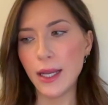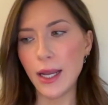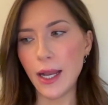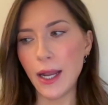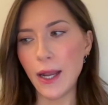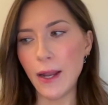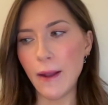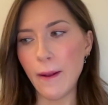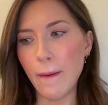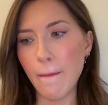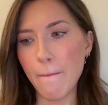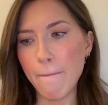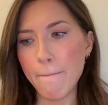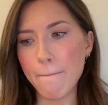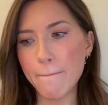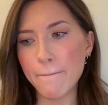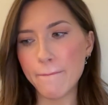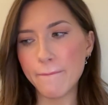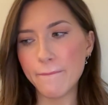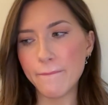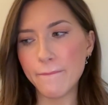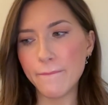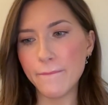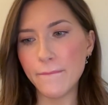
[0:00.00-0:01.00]
Um,
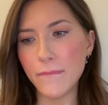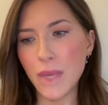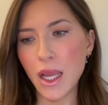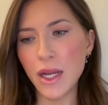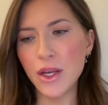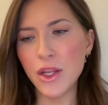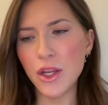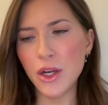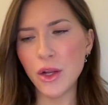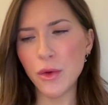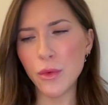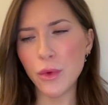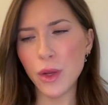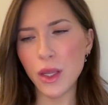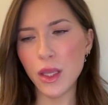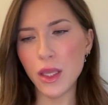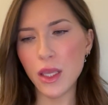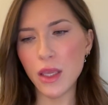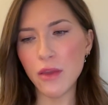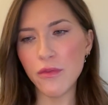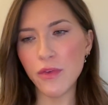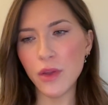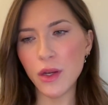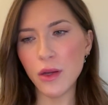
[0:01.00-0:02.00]
and
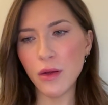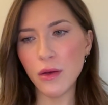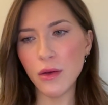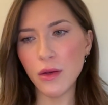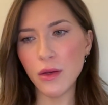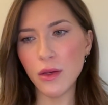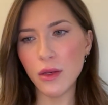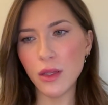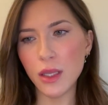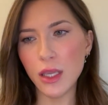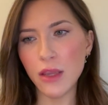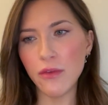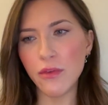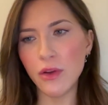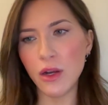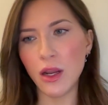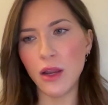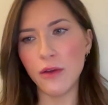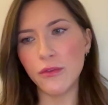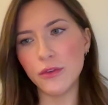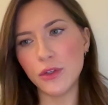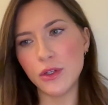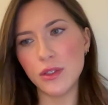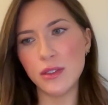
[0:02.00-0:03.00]
even
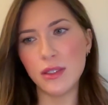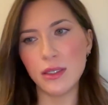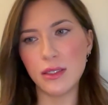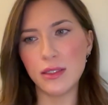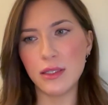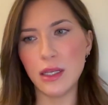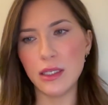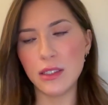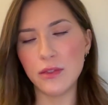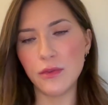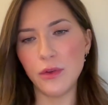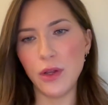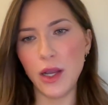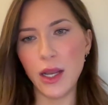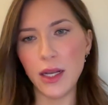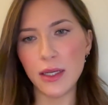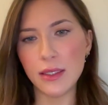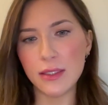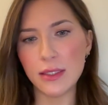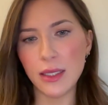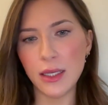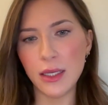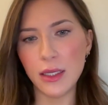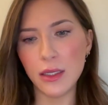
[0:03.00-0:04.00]
after a successful
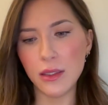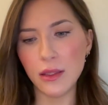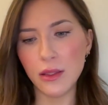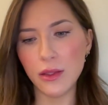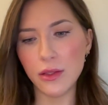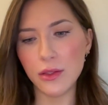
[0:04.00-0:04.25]
exit,